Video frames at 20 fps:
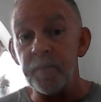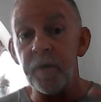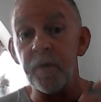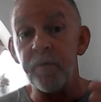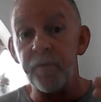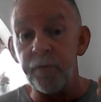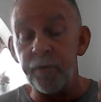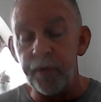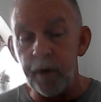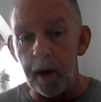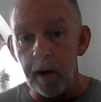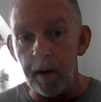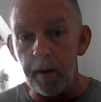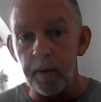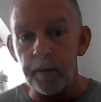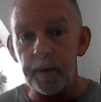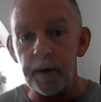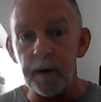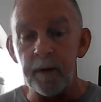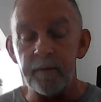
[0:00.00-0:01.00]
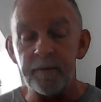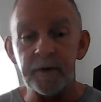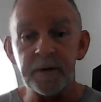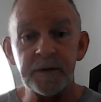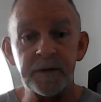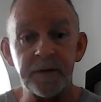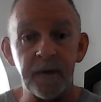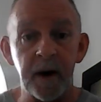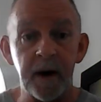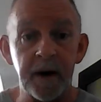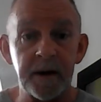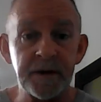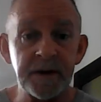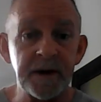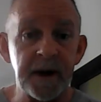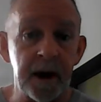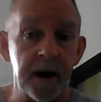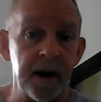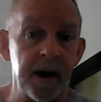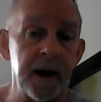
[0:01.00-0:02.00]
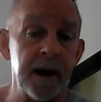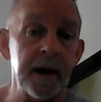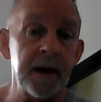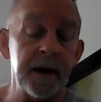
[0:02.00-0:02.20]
The thought of it's very scary,